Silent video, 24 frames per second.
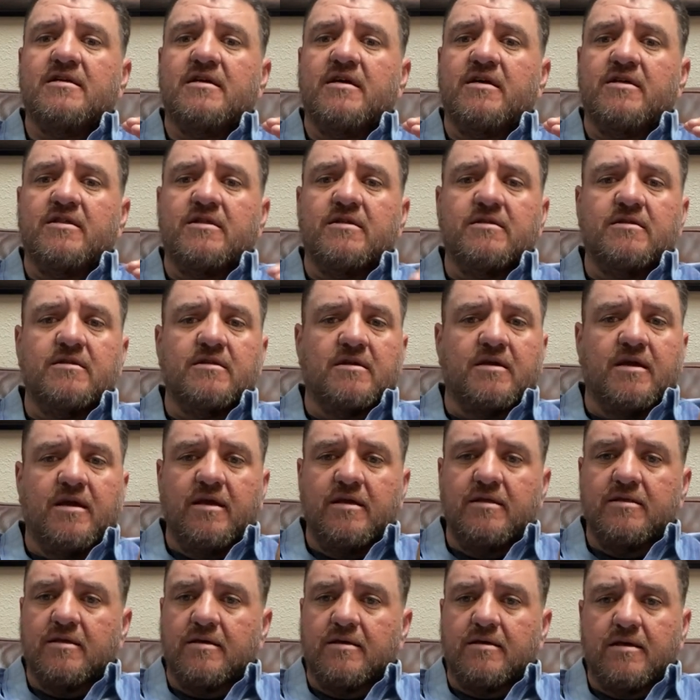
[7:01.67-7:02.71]

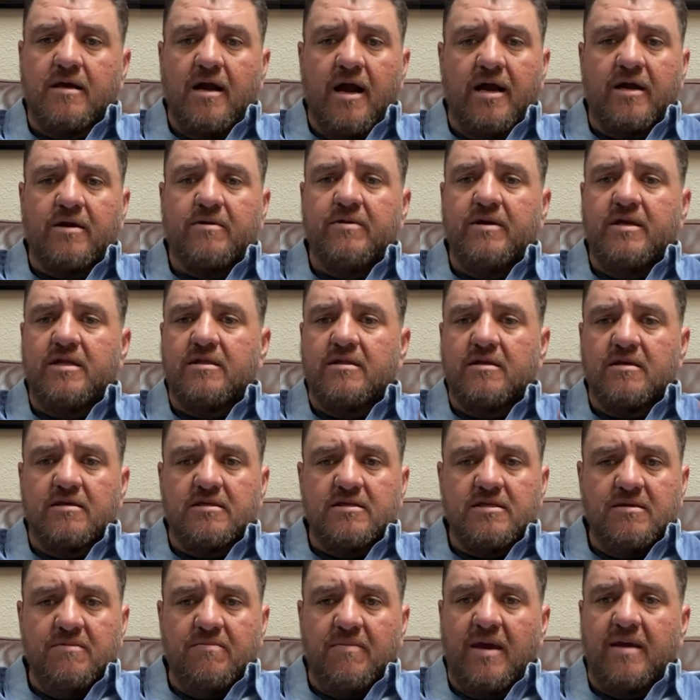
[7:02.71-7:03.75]
The concrete, the
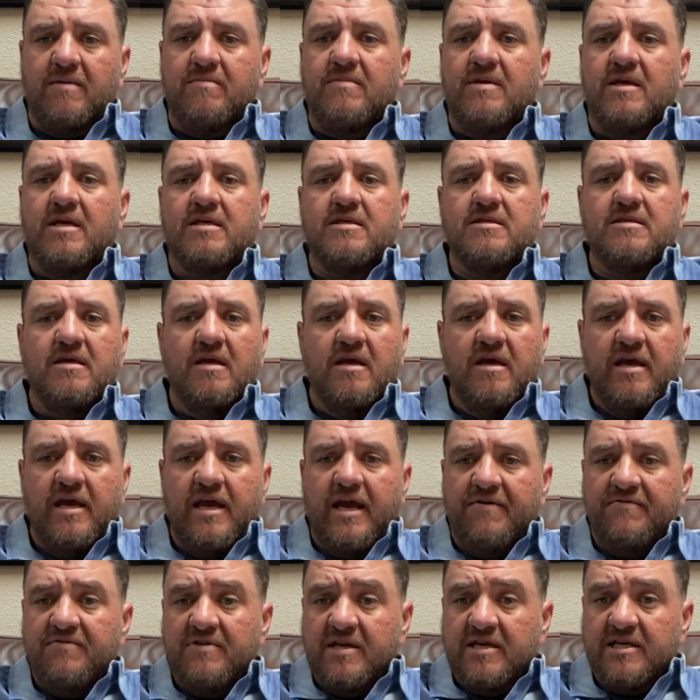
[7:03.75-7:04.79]
cement mix,
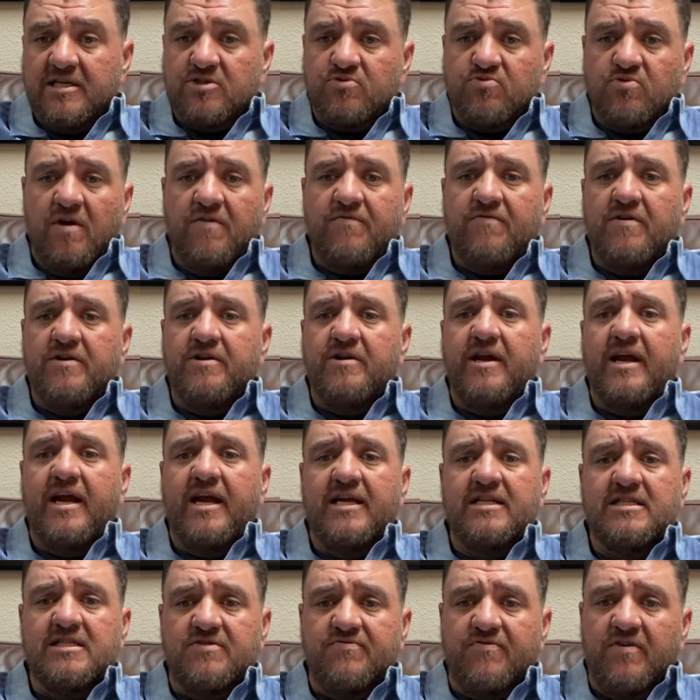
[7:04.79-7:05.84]
everything is rough on your
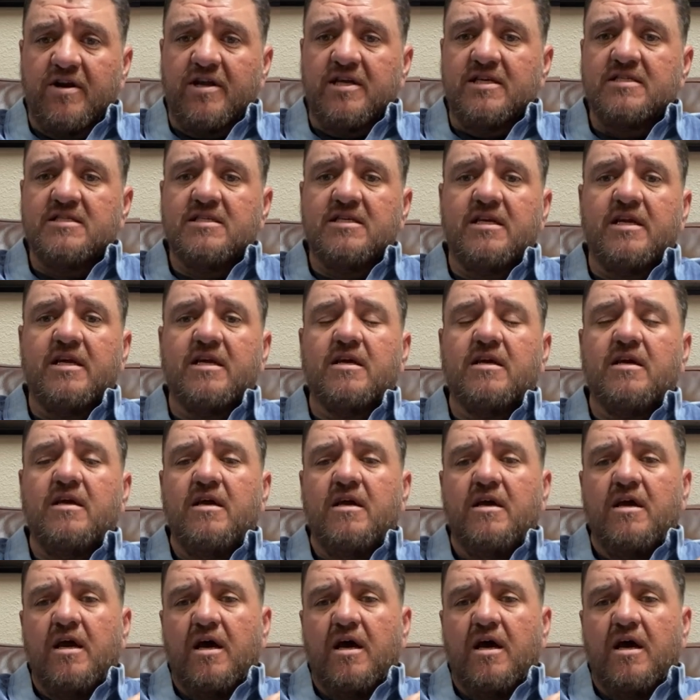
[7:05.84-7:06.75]
hands. It's very acidic.